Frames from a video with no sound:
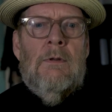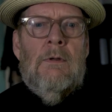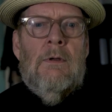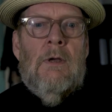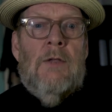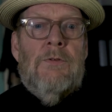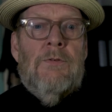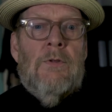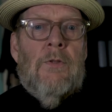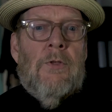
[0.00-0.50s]

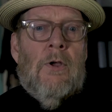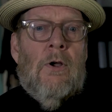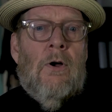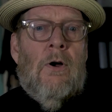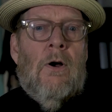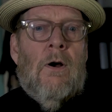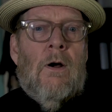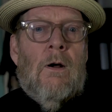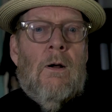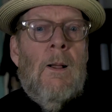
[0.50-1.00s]
I saw the
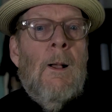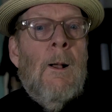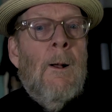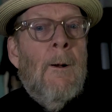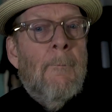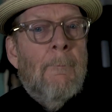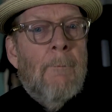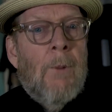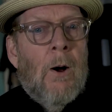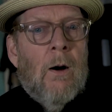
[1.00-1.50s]
car
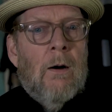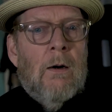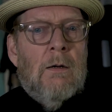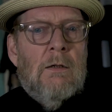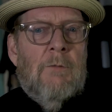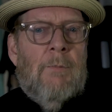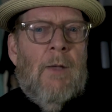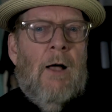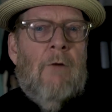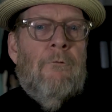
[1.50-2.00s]

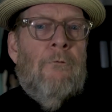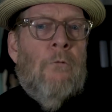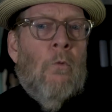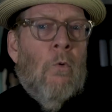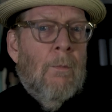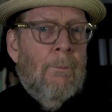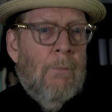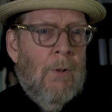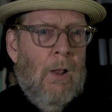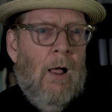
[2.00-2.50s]
parked about
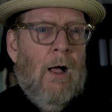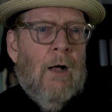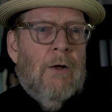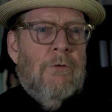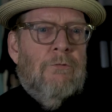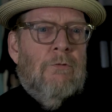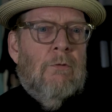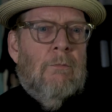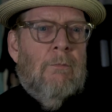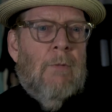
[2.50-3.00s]
4
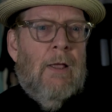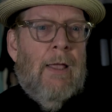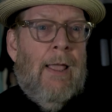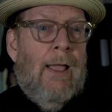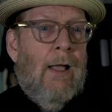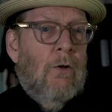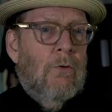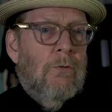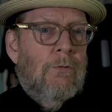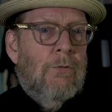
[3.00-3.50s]
blocks from my
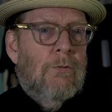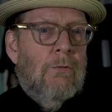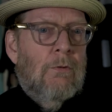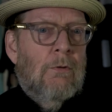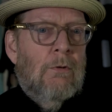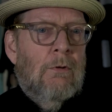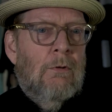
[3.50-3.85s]
house,